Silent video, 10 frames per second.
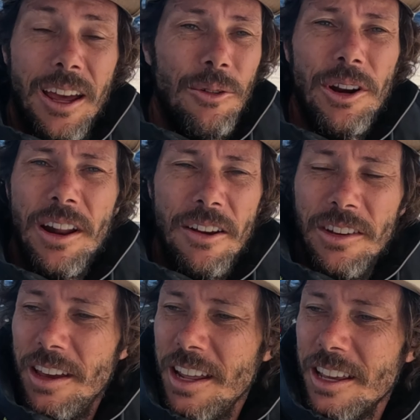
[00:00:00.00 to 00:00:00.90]
And we don't have
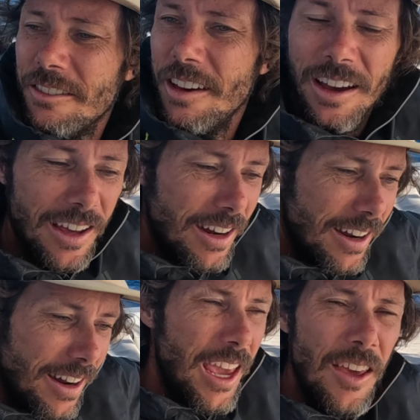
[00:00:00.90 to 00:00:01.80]
any of that.
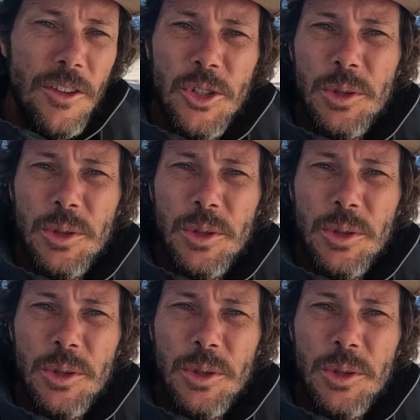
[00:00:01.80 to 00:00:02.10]
And the